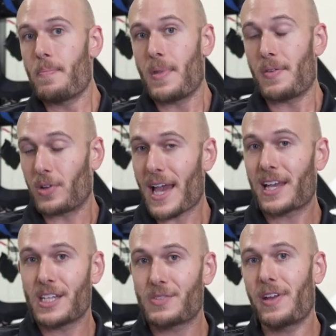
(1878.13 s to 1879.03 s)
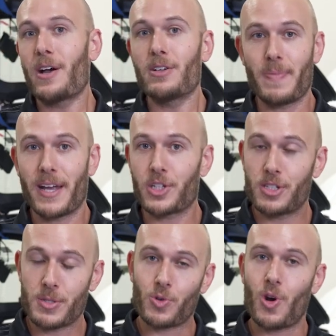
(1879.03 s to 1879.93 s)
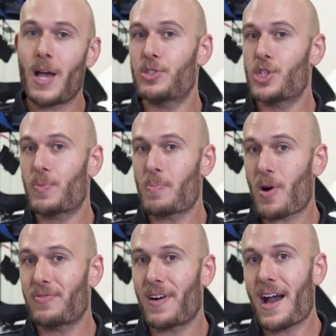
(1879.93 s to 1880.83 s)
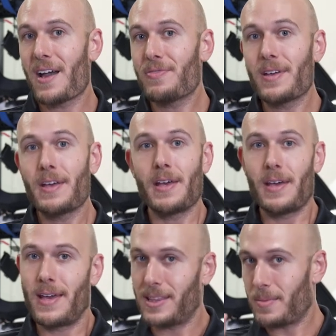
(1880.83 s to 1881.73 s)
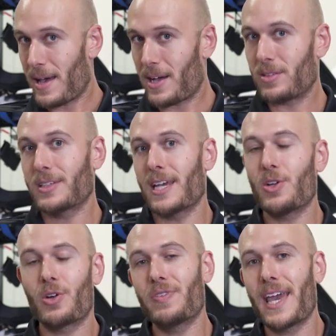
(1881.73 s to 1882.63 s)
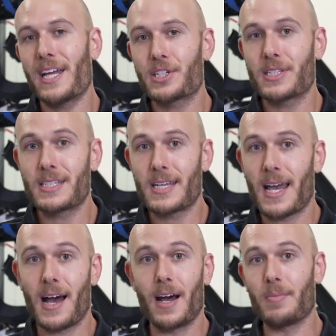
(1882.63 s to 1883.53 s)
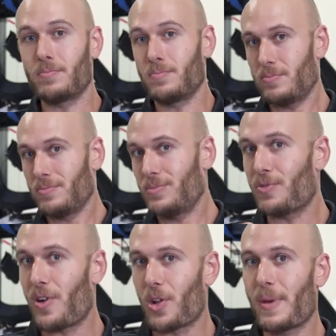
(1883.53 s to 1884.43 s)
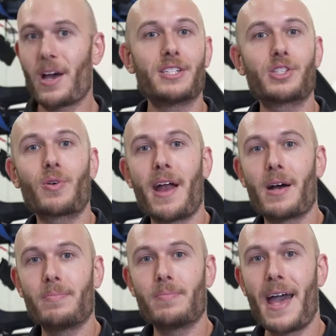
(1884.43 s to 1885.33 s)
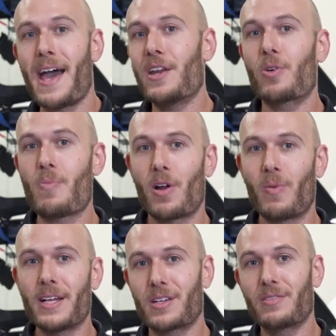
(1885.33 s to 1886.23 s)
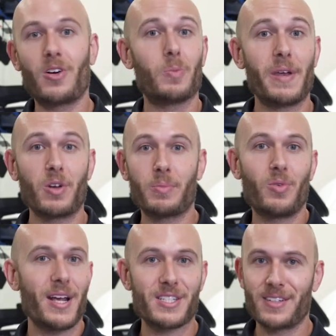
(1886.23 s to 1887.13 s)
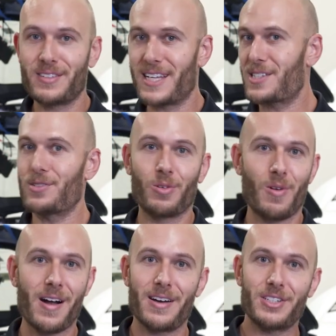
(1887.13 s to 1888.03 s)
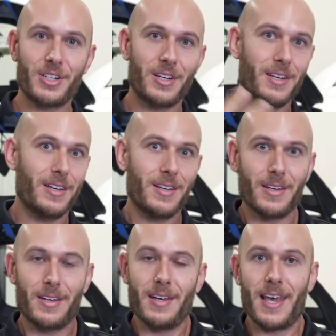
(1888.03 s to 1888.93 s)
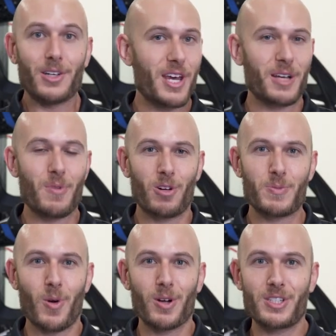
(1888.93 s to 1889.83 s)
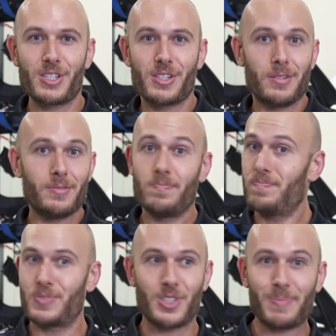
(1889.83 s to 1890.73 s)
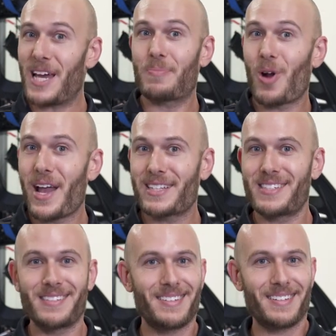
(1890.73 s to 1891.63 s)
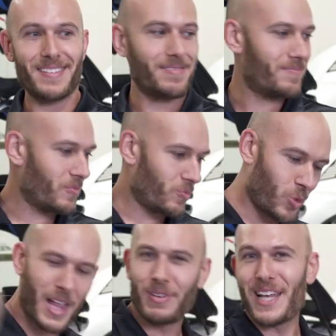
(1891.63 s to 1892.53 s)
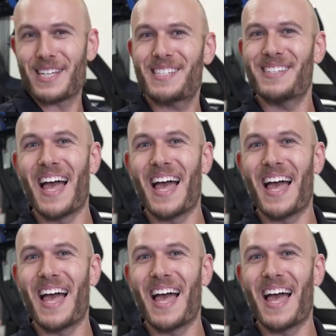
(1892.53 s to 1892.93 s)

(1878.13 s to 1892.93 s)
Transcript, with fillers: If you're liking these videos, make sure you subscribe to Supra MK5, hit the bell, get notifications. Um, follow me on Instagram, at Nik Romano Racing, follow Pink Ribbon Racing, Dead Slow Garage, Indotech Motorsports, StopTech Brakes, we'll have a list.